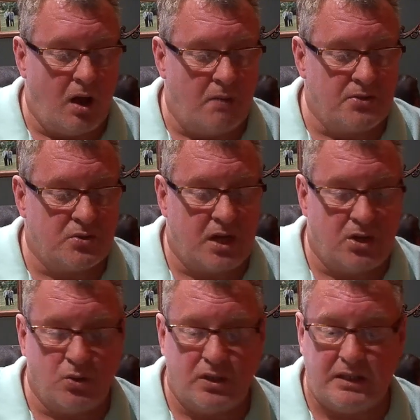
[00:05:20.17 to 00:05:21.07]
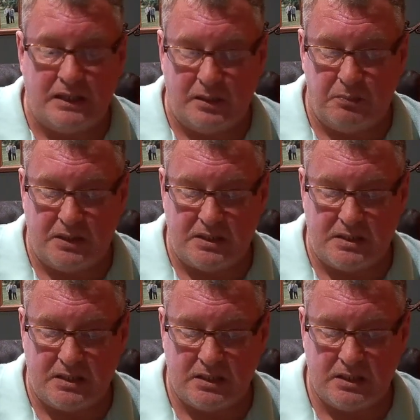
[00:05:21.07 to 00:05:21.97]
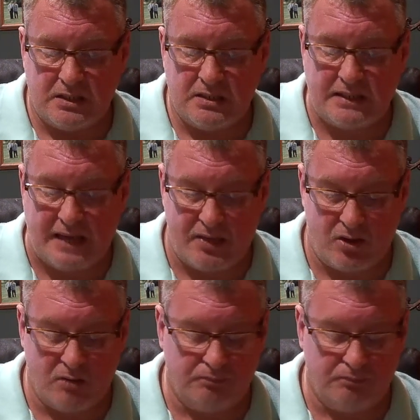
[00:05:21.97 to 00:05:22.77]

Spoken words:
so that you can keep it together.